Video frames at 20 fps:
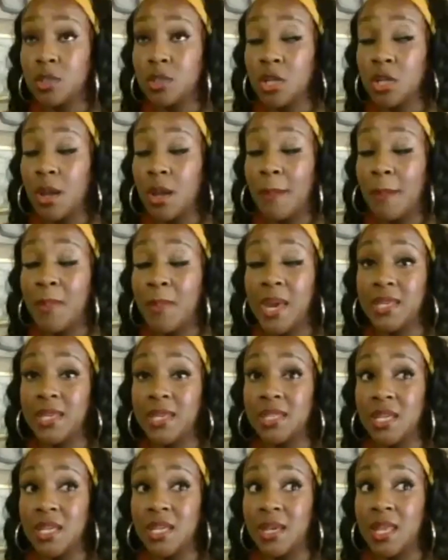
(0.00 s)
look
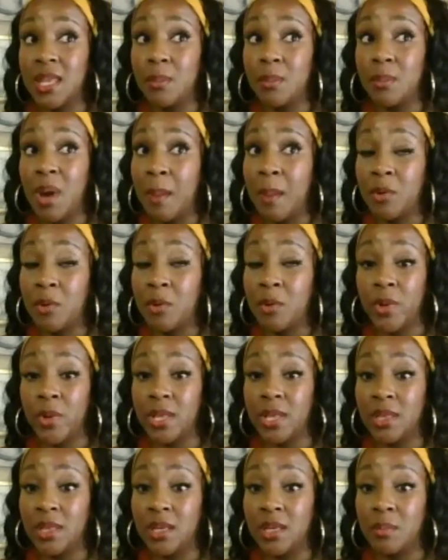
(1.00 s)
amazing in a popping
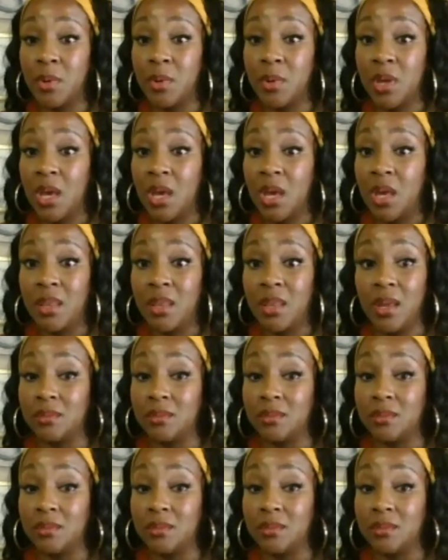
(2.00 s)
red lip. Like,